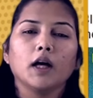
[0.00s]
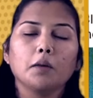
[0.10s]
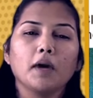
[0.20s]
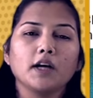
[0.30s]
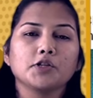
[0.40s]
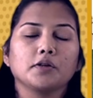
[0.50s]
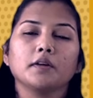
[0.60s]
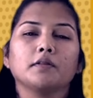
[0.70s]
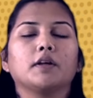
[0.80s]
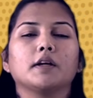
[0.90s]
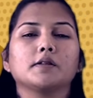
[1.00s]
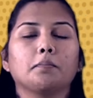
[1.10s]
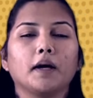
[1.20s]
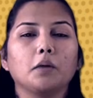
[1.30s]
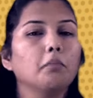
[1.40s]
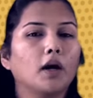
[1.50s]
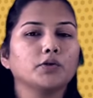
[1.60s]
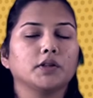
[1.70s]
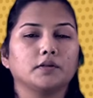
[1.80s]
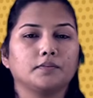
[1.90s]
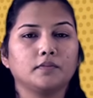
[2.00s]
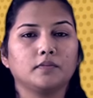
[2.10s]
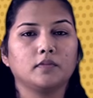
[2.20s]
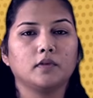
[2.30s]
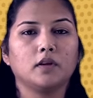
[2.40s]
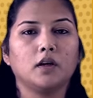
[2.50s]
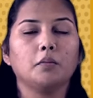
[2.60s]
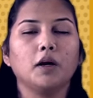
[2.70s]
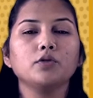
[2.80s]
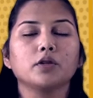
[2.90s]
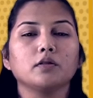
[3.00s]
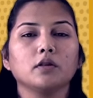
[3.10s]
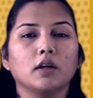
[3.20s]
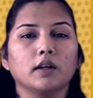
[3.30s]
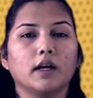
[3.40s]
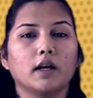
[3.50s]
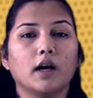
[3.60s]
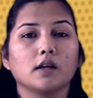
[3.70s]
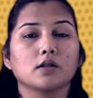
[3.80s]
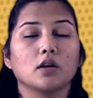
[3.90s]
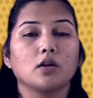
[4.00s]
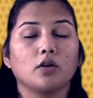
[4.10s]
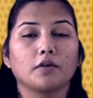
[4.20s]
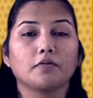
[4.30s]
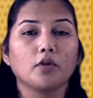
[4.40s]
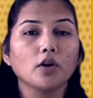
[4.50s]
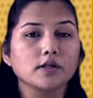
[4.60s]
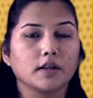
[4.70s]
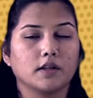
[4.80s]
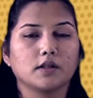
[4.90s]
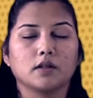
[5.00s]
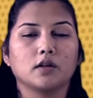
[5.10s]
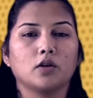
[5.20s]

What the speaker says: Imagine there's a big mountain, a mountain that has a lot of rocks in it.